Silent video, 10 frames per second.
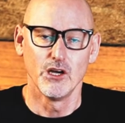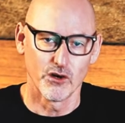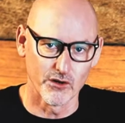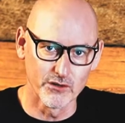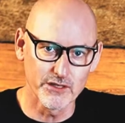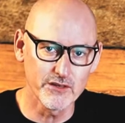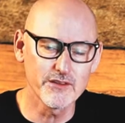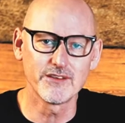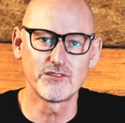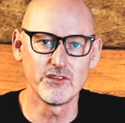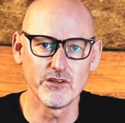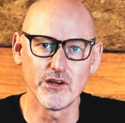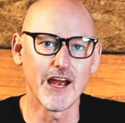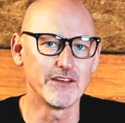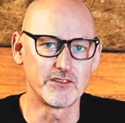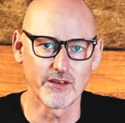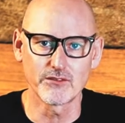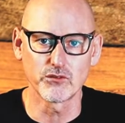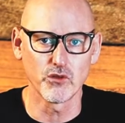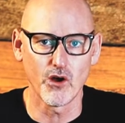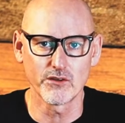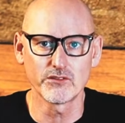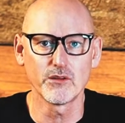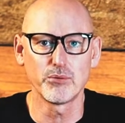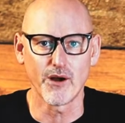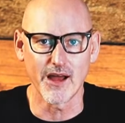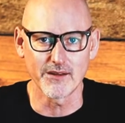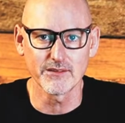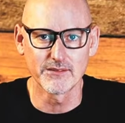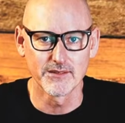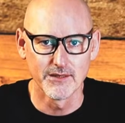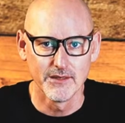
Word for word: Earlier this year, I just launched a product,